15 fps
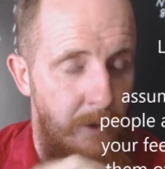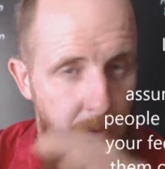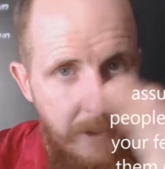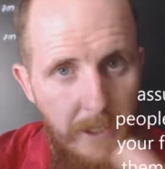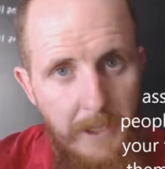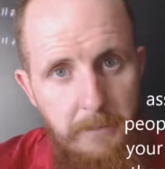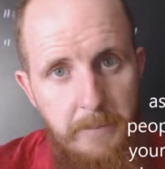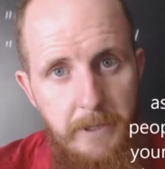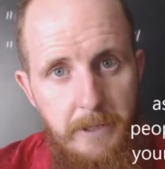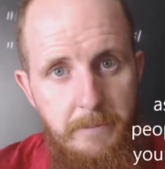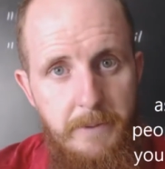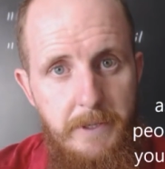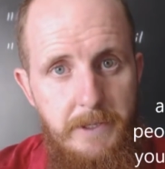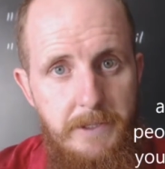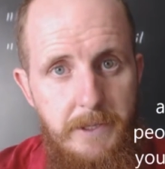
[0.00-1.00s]
Look at the
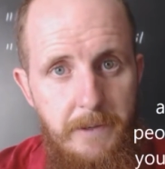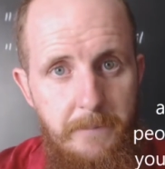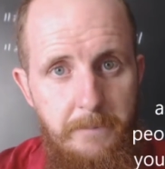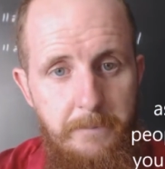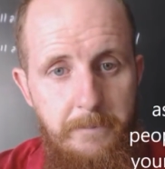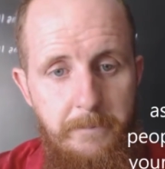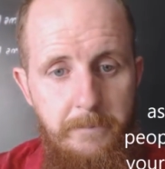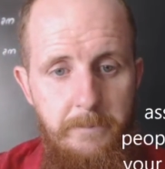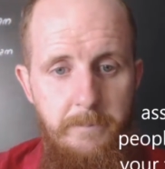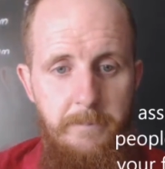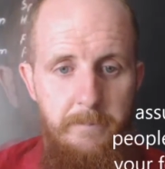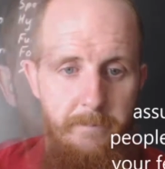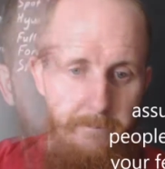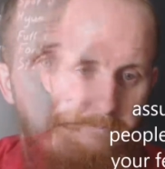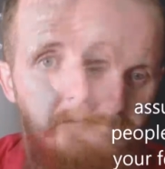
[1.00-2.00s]
bigger picture.
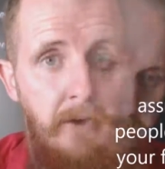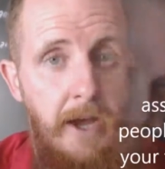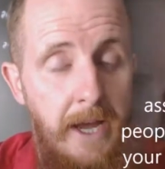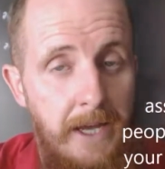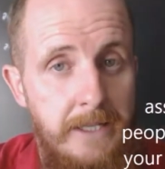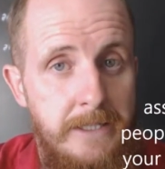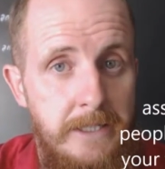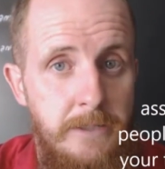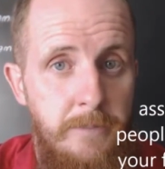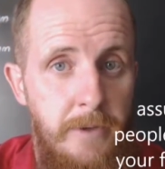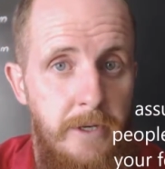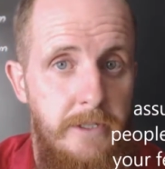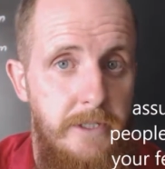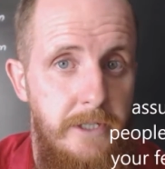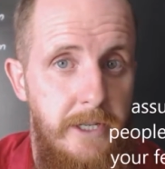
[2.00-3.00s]
Ask yourself, has this
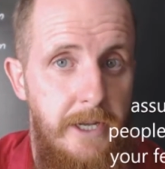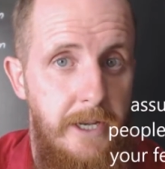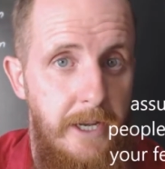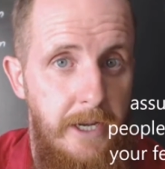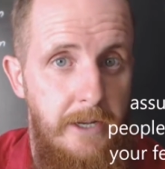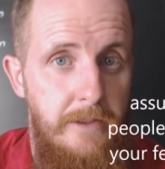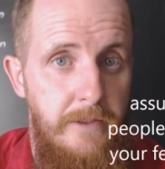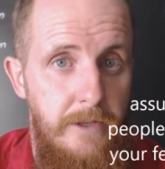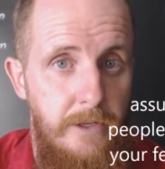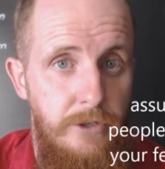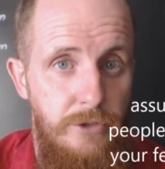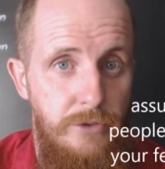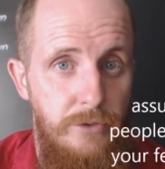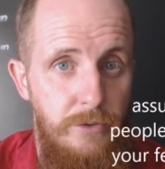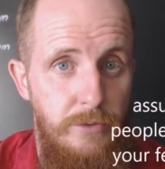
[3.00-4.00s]
person done
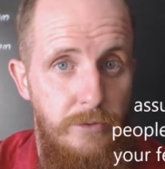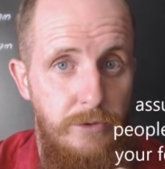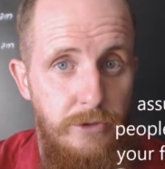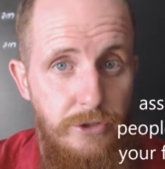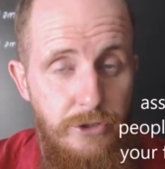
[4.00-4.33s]
anything to